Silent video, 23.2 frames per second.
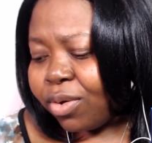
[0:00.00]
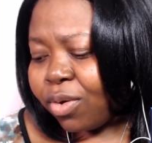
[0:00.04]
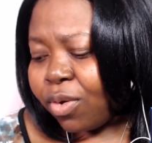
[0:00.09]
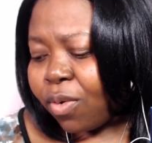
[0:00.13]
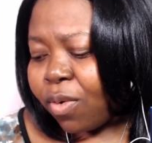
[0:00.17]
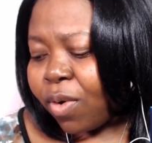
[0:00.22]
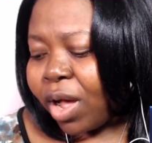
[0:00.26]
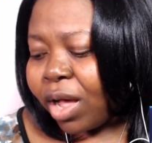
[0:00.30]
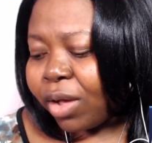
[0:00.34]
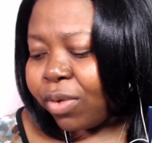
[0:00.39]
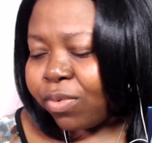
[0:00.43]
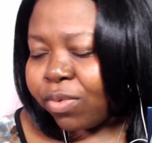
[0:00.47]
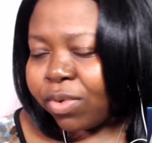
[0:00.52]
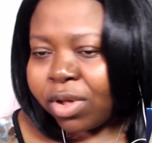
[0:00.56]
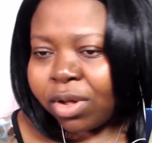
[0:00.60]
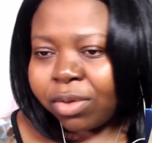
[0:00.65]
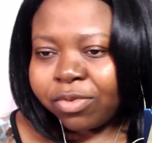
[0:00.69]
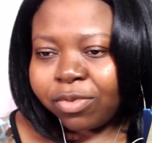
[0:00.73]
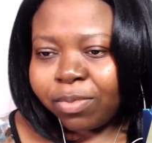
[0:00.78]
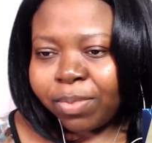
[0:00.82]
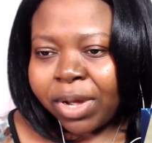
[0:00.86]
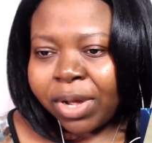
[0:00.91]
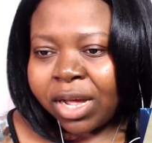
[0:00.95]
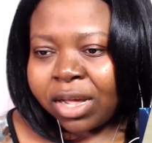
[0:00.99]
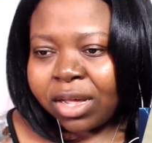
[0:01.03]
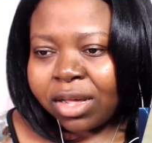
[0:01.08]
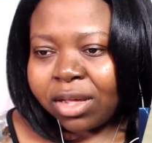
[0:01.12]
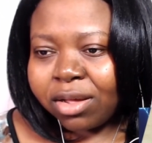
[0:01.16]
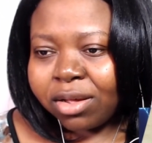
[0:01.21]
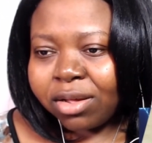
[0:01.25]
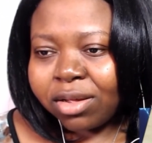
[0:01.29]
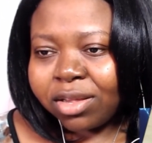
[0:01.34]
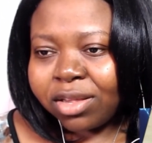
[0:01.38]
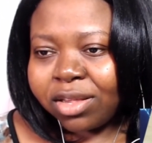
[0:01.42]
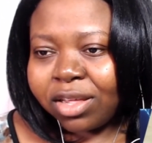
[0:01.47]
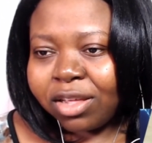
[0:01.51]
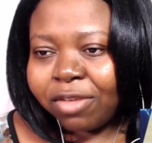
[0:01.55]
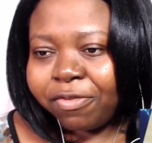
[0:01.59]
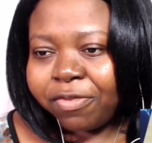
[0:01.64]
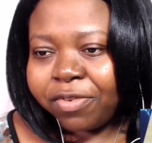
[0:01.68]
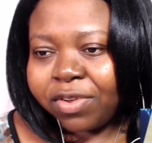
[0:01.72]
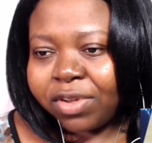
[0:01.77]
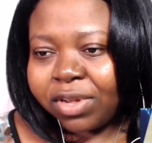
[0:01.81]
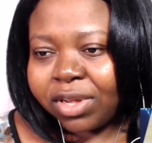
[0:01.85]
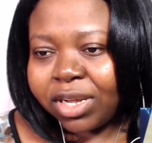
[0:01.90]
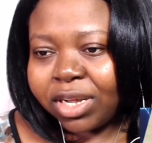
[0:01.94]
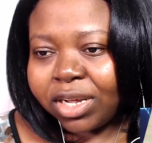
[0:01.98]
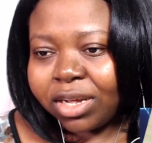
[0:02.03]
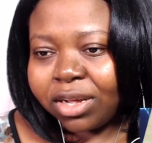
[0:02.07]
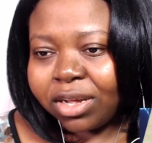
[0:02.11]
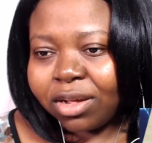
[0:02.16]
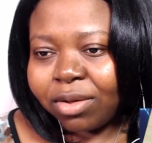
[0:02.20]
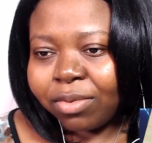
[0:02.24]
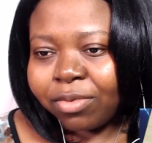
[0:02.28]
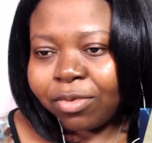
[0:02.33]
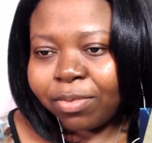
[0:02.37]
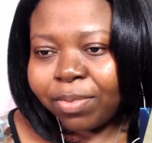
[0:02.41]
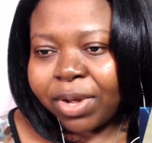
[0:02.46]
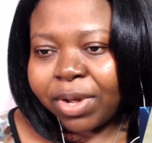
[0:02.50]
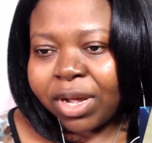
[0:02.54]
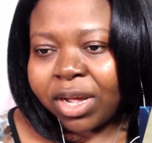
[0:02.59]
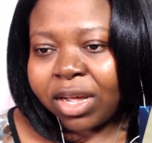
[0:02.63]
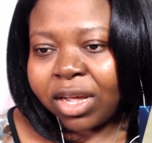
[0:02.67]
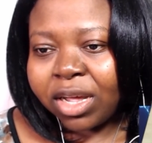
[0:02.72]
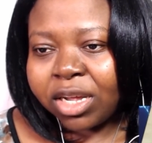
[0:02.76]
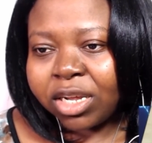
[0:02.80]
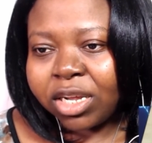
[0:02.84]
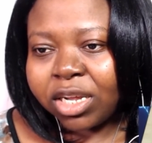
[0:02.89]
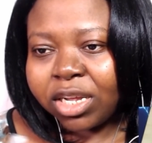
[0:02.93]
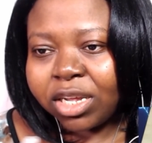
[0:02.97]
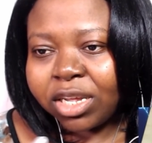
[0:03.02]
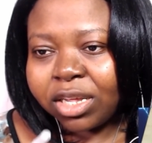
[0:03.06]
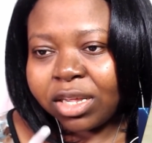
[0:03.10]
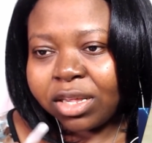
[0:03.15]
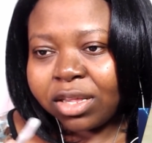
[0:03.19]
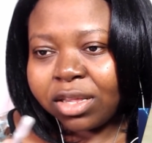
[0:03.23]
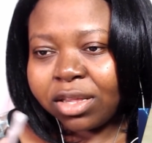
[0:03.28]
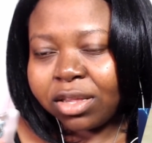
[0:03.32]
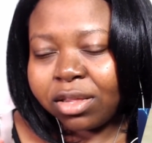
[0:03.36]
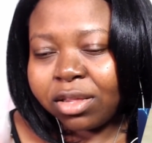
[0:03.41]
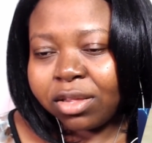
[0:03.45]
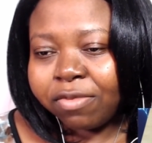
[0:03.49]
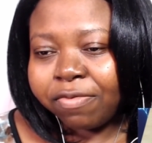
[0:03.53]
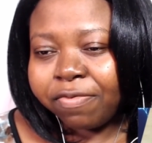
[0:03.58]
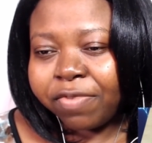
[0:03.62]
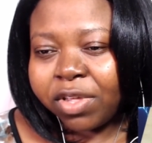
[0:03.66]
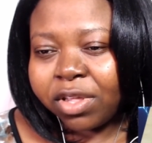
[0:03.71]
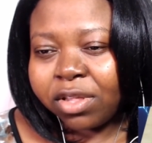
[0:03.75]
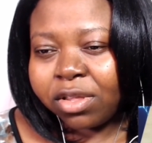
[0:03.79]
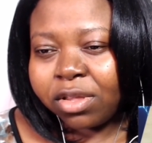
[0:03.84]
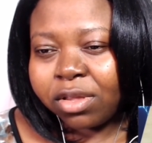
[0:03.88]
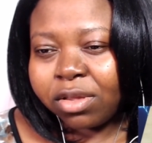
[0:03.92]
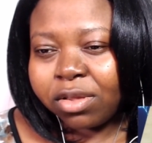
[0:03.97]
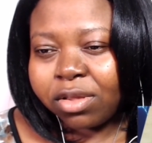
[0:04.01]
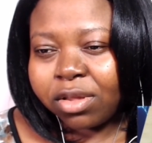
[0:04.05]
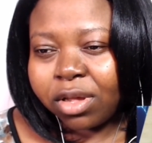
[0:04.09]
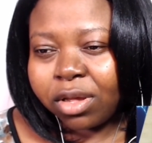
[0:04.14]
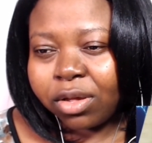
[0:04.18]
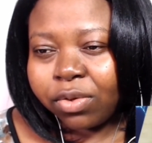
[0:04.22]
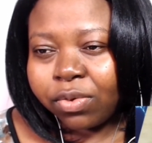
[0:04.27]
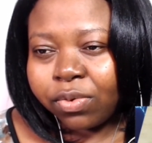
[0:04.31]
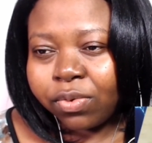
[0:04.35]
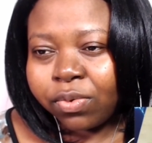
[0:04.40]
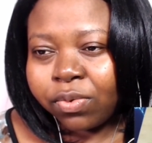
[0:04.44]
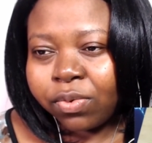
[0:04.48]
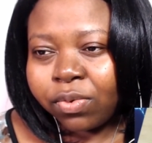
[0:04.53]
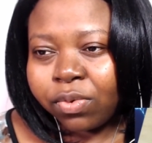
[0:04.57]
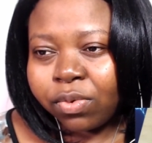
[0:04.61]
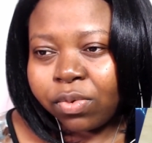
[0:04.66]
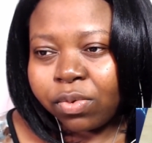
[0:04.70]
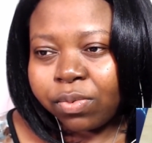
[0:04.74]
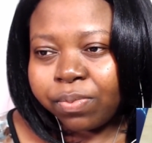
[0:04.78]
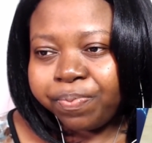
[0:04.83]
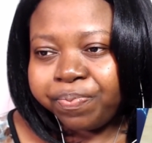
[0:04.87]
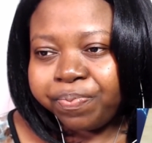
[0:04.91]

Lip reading: Kohaku comes back, because if she comes back and she defeats Senku,